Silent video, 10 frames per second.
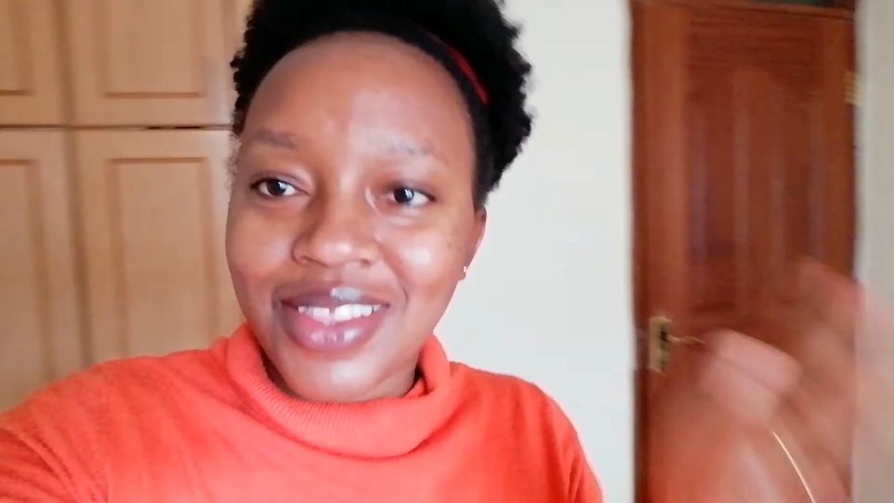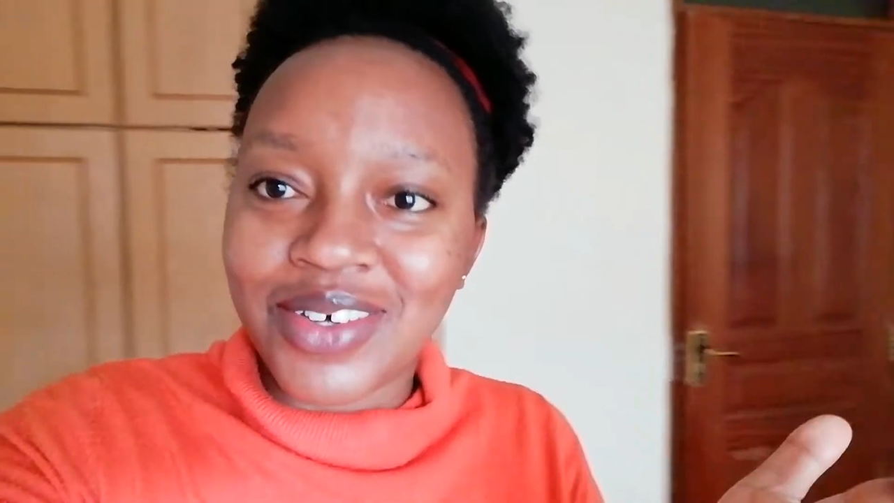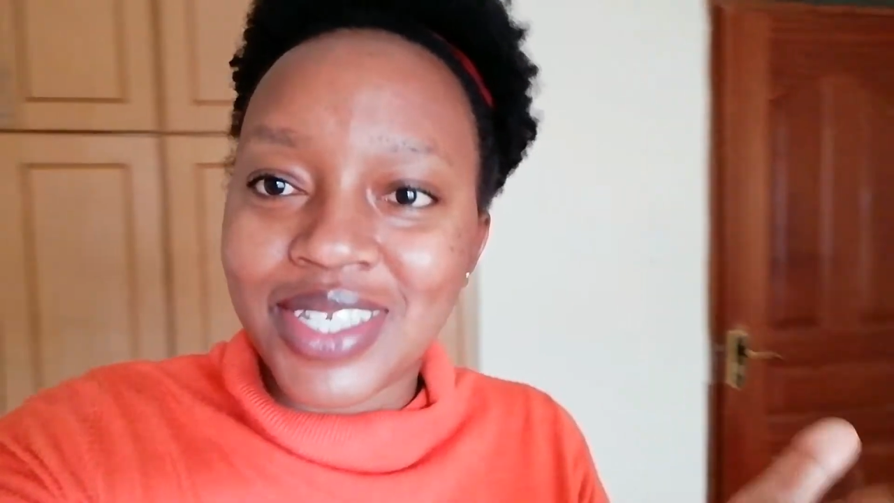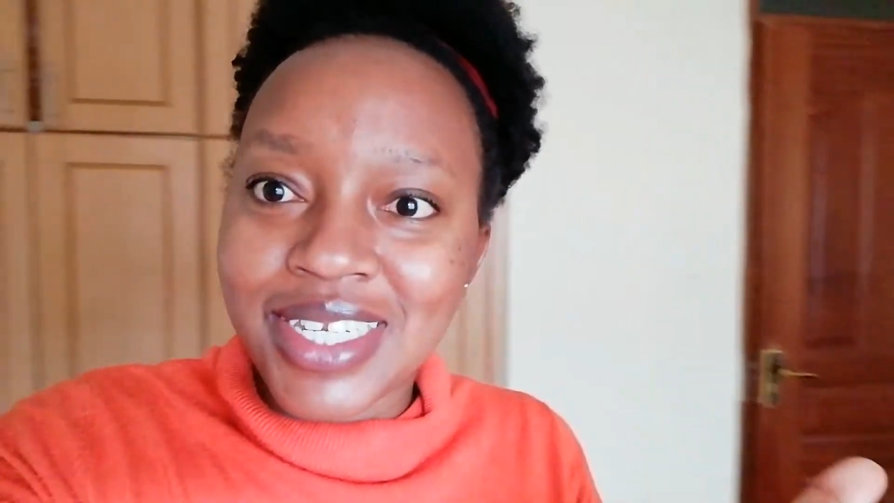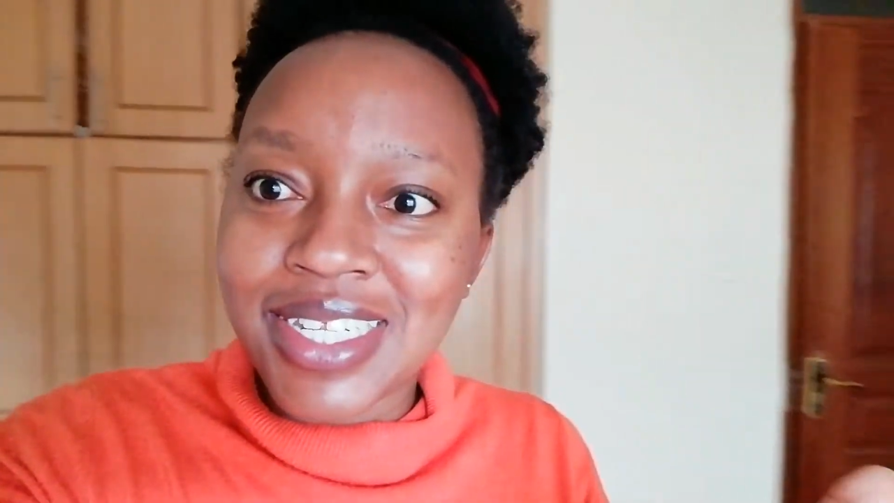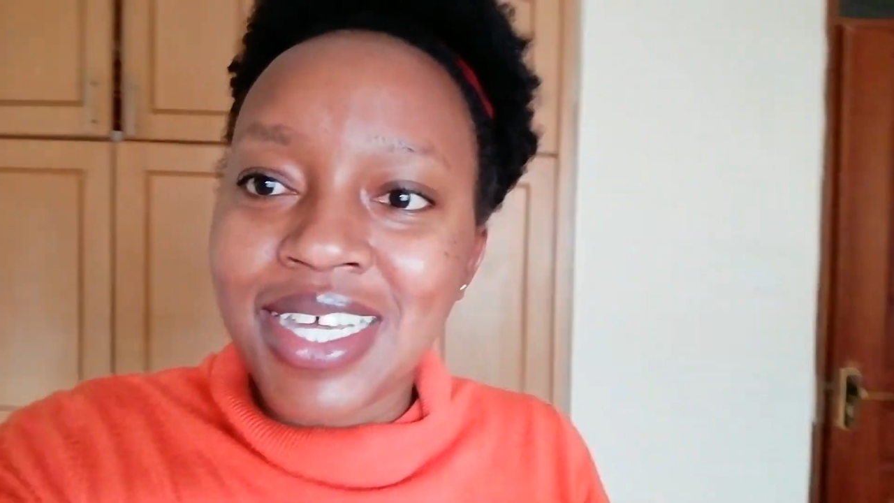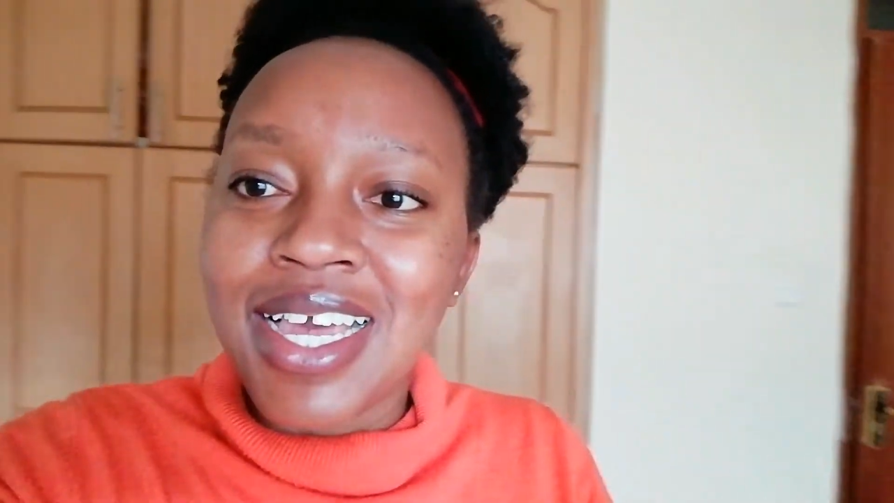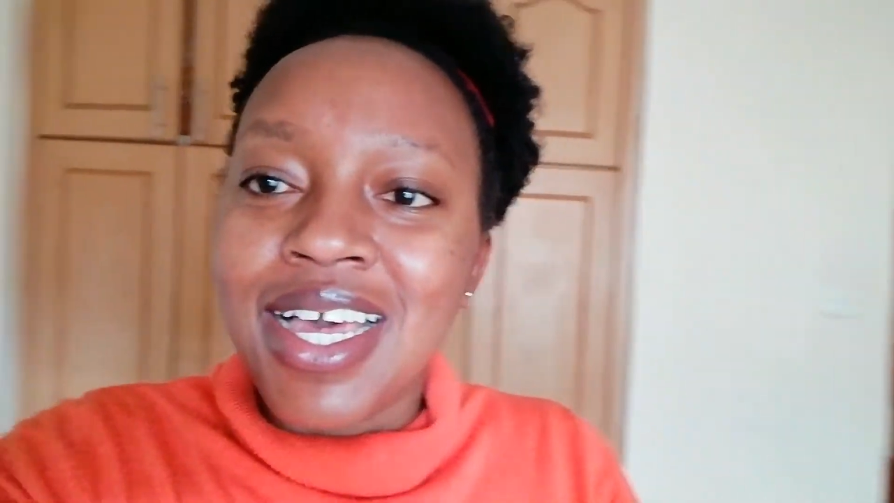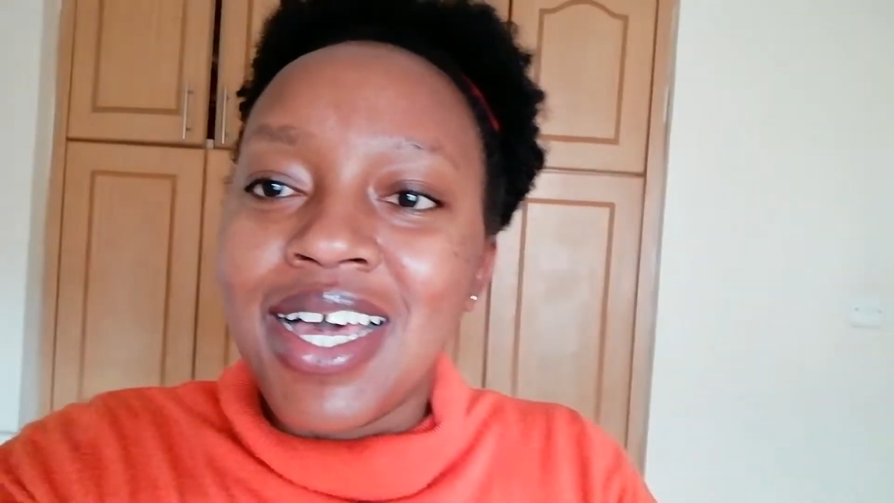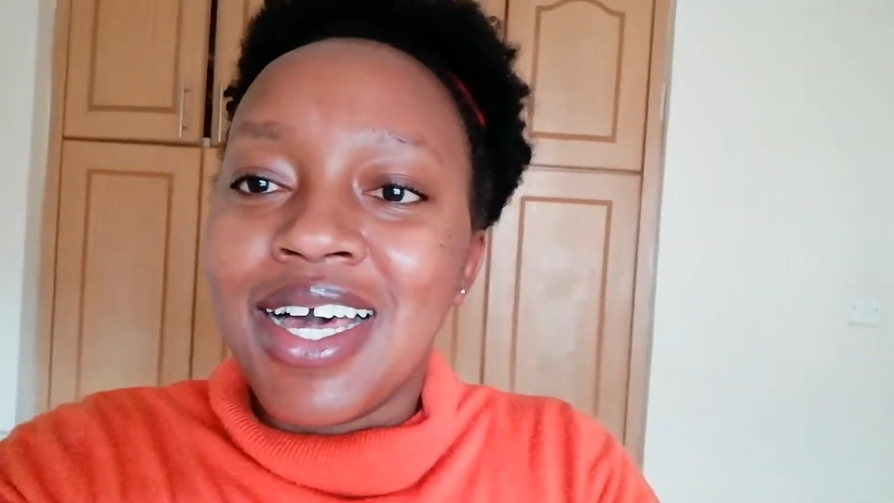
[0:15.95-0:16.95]

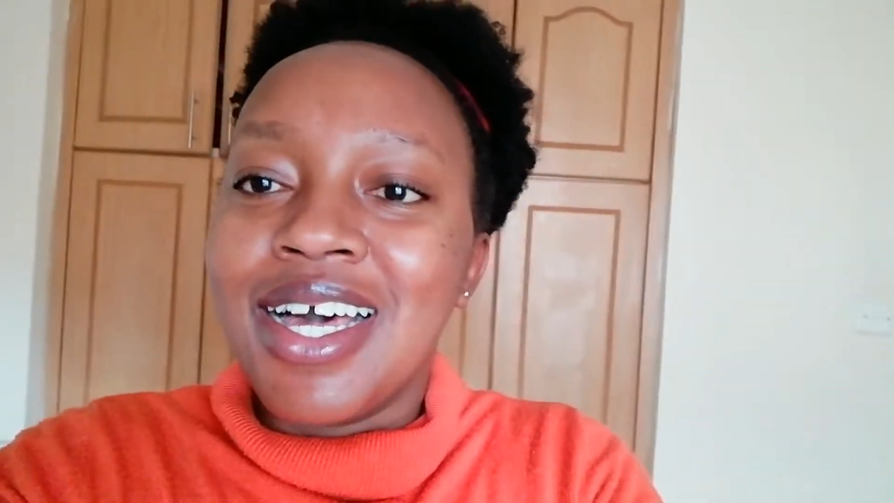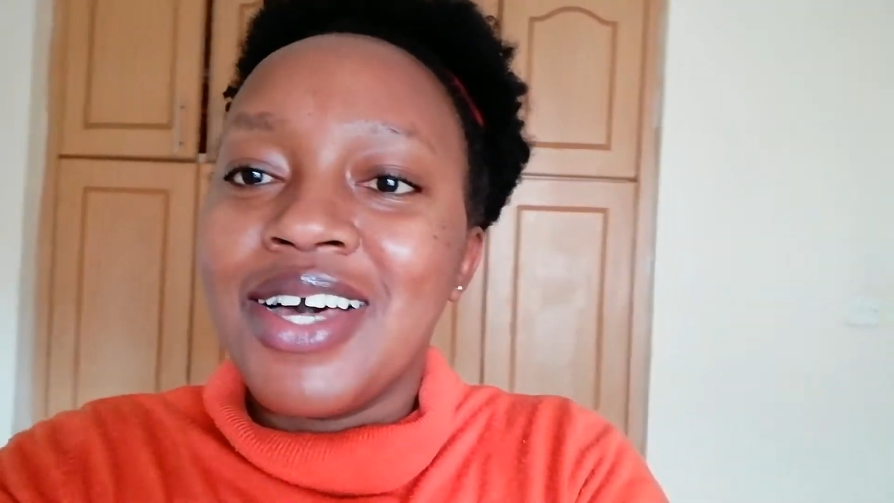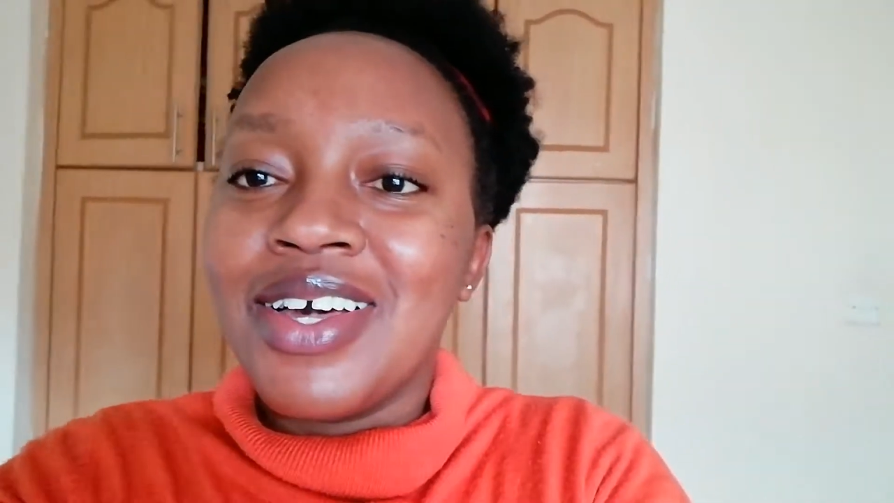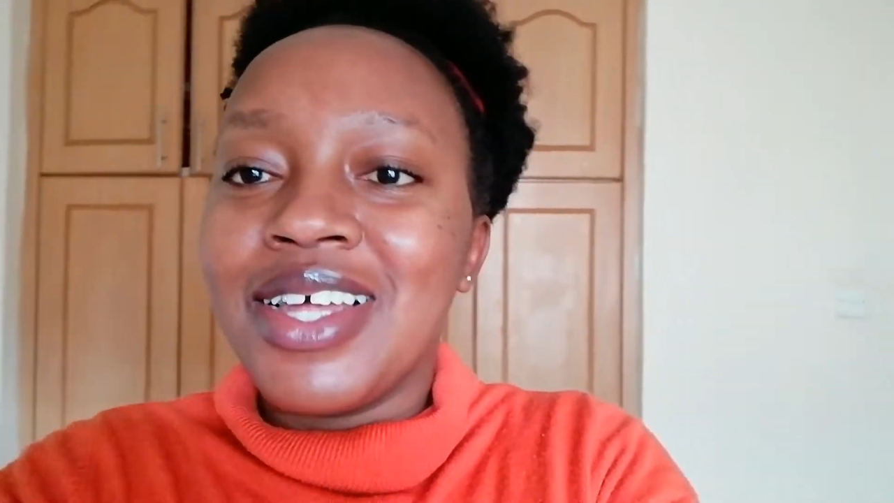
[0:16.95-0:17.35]
thought.